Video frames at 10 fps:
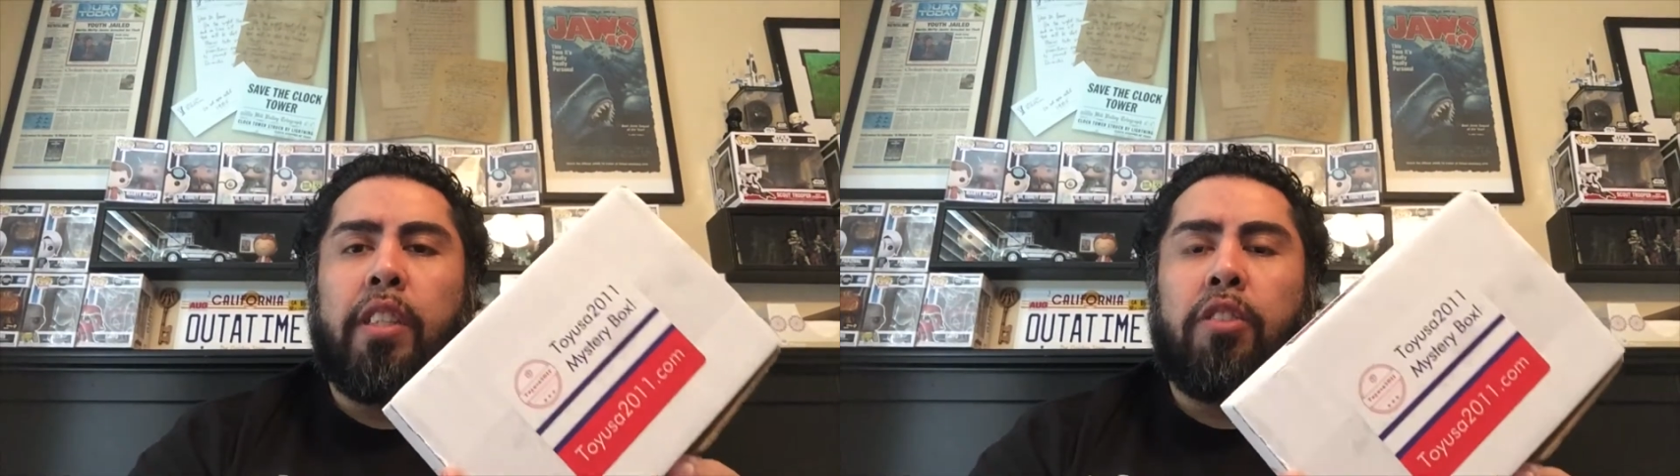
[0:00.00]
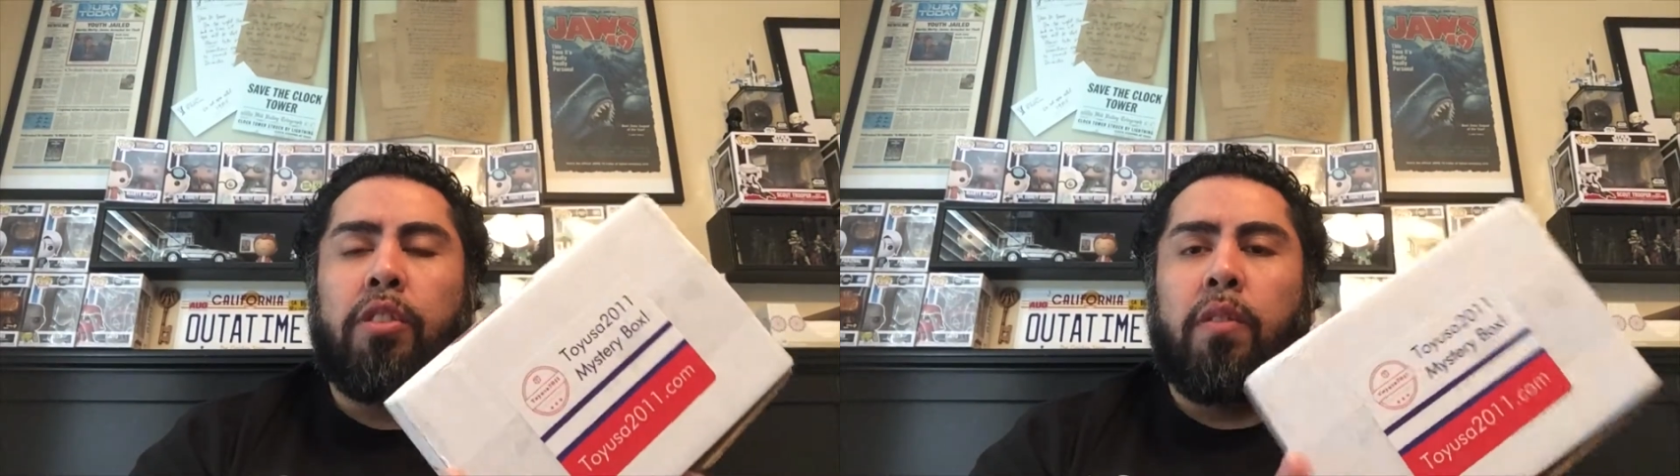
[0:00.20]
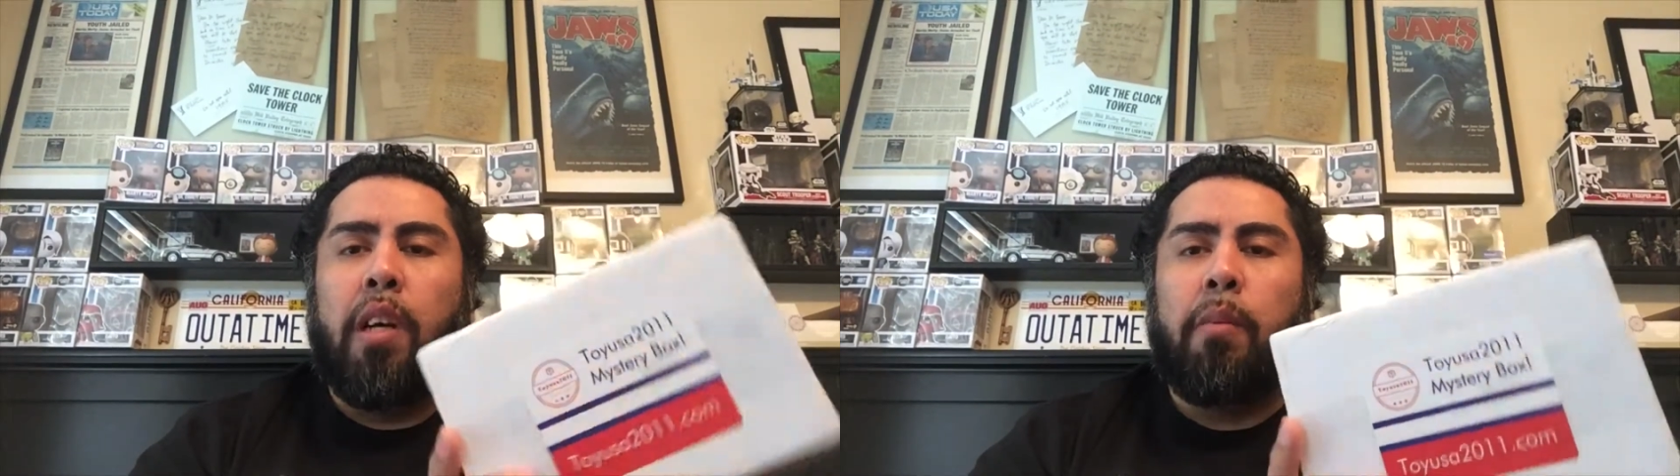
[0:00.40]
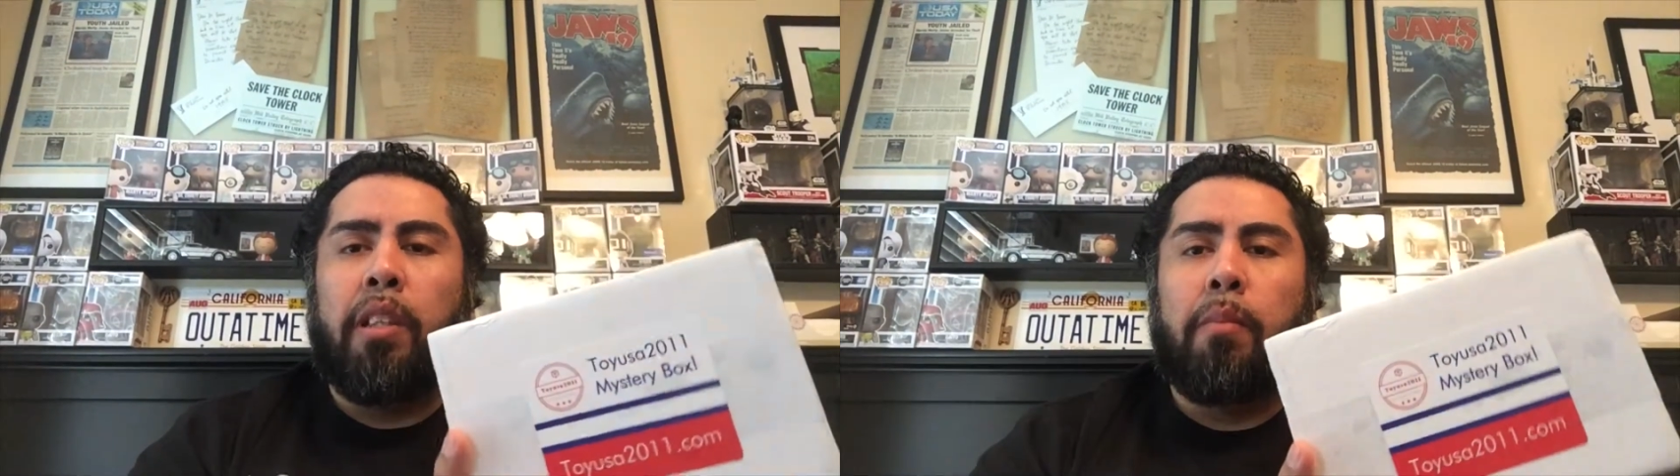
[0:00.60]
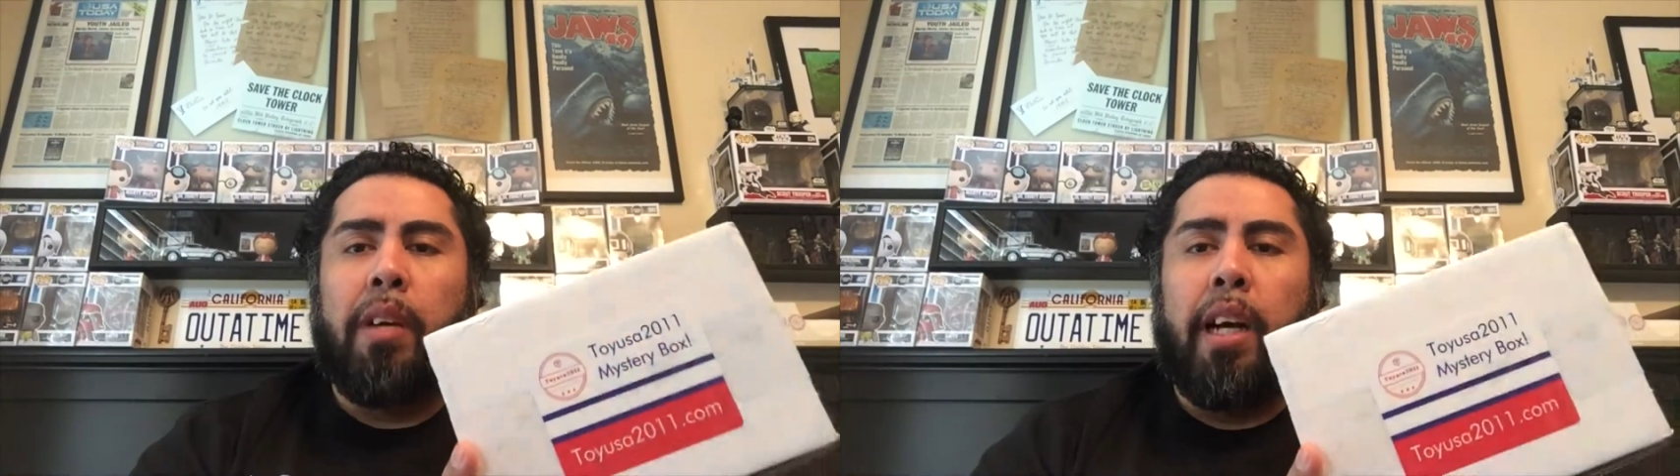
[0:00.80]
That's the reason why I
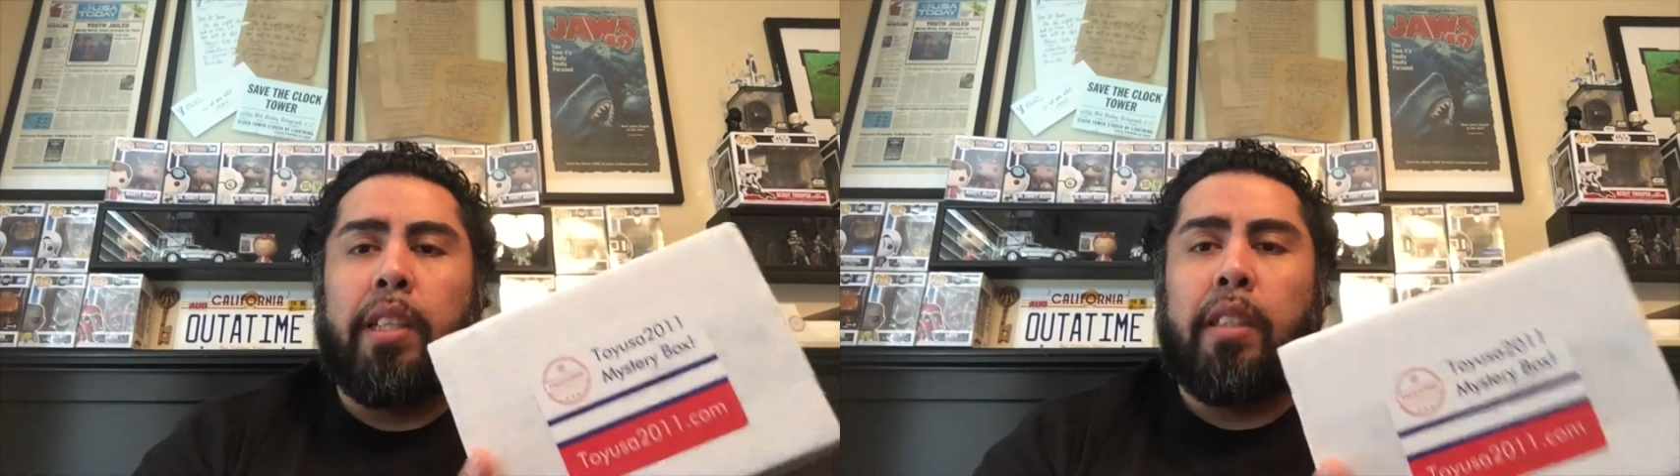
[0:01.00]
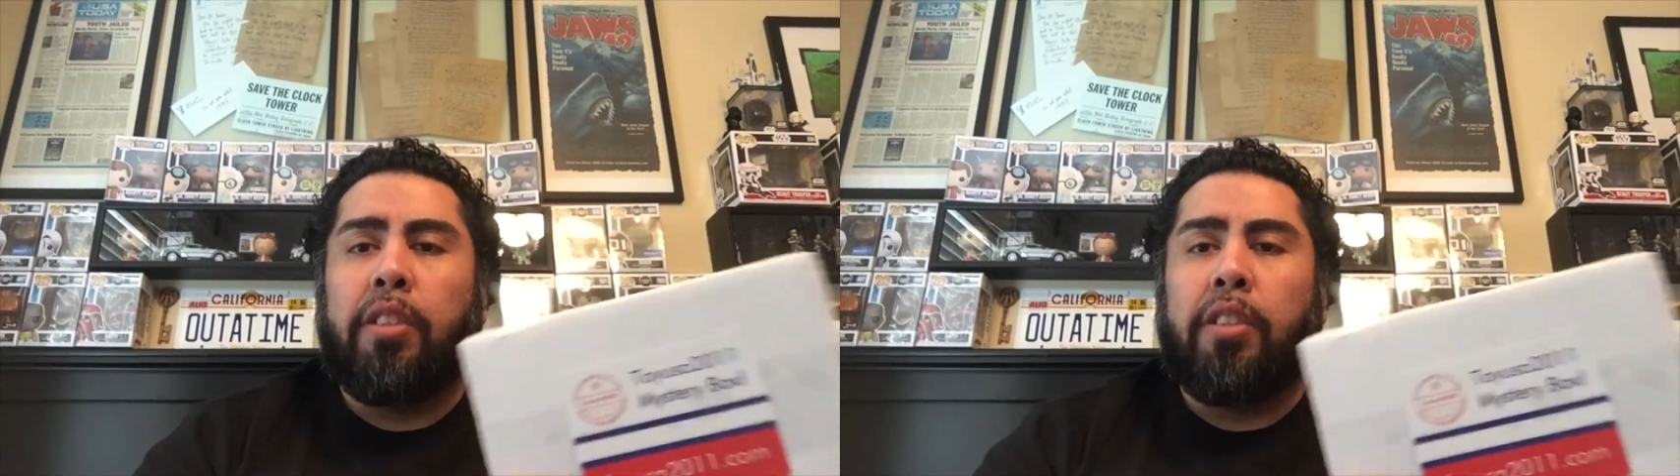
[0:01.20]
bought the box.